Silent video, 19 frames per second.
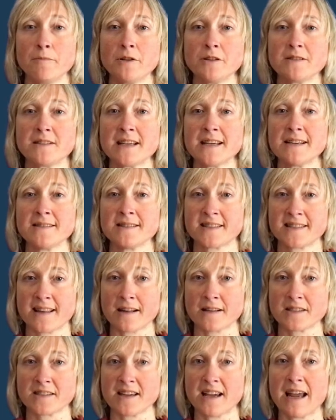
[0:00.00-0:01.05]

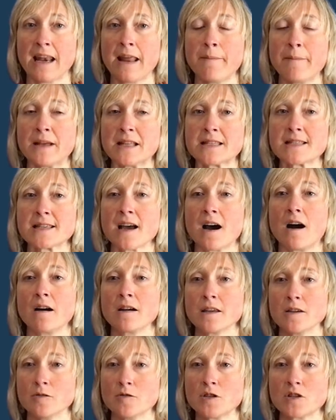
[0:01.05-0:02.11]
multi-instance elements are
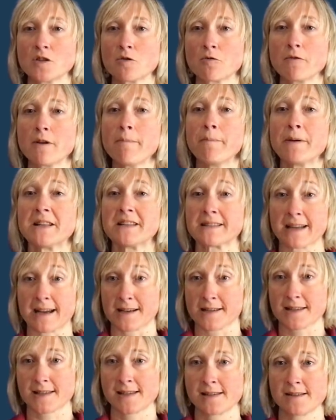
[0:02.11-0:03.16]
used to repeat
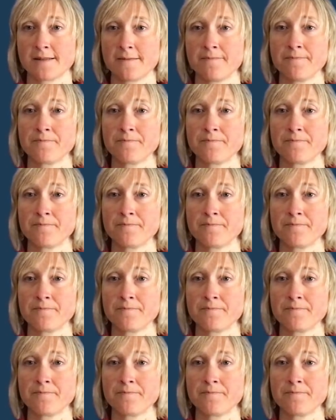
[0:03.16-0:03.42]
tasks.